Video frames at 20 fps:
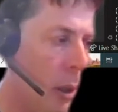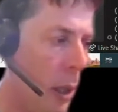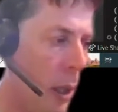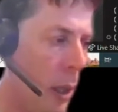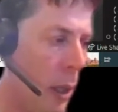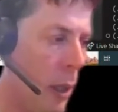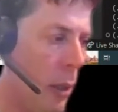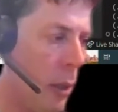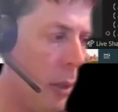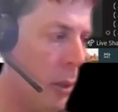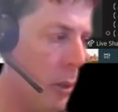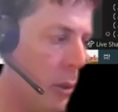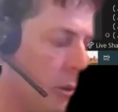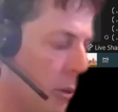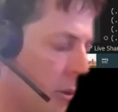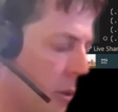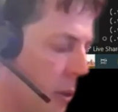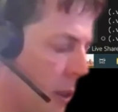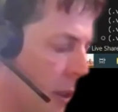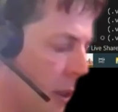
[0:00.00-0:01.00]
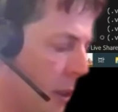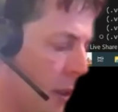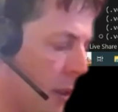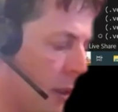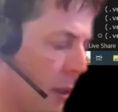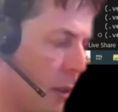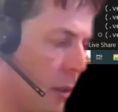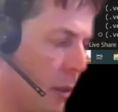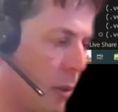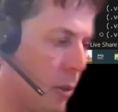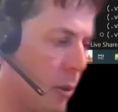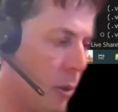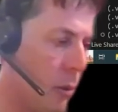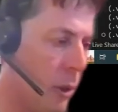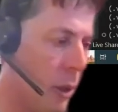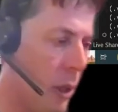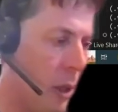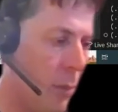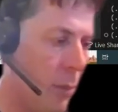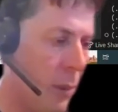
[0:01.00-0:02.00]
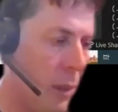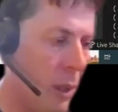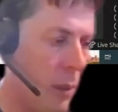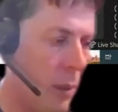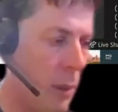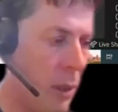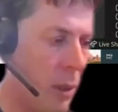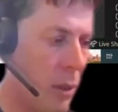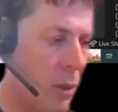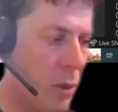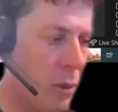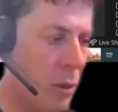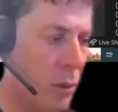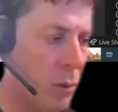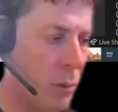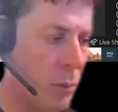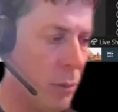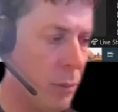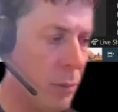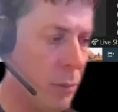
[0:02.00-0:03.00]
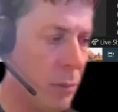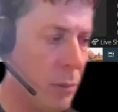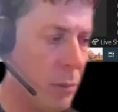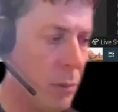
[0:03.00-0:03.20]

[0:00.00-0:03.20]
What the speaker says: and do an npm install,